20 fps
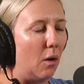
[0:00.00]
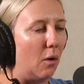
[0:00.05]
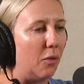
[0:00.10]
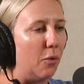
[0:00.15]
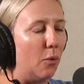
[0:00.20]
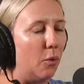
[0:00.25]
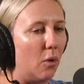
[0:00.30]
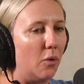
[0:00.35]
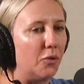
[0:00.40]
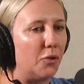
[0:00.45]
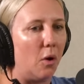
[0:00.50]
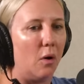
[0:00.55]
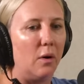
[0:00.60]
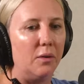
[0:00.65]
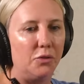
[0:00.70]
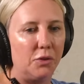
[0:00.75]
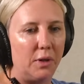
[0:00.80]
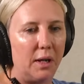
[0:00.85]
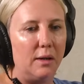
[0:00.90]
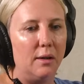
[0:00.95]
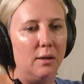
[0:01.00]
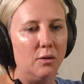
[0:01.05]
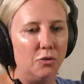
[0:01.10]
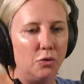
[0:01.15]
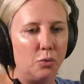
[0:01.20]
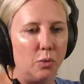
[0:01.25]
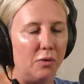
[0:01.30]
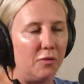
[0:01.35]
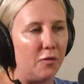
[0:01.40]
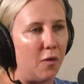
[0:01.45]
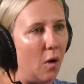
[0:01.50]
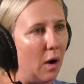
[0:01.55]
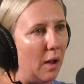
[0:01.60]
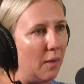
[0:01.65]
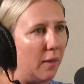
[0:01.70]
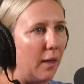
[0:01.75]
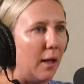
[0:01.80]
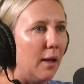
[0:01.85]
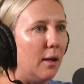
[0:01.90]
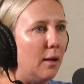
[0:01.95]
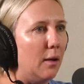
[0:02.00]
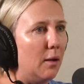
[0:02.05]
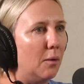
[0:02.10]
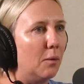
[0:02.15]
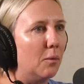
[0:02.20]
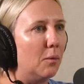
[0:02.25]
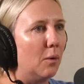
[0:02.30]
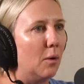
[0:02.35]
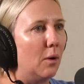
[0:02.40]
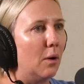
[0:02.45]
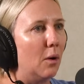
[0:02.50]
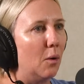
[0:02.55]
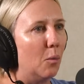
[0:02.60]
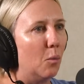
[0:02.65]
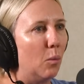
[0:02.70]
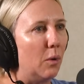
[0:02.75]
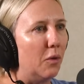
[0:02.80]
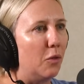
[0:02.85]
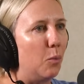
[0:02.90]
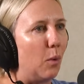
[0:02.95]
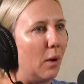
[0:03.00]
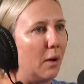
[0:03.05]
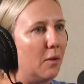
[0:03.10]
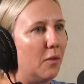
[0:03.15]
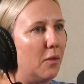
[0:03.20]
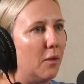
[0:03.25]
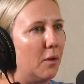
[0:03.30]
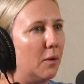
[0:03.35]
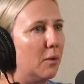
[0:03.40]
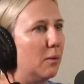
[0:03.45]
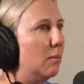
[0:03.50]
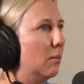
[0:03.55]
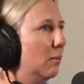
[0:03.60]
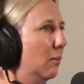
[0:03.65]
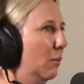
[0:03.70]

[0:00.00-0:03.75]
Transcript: thought I was going to get into a fight there with one of the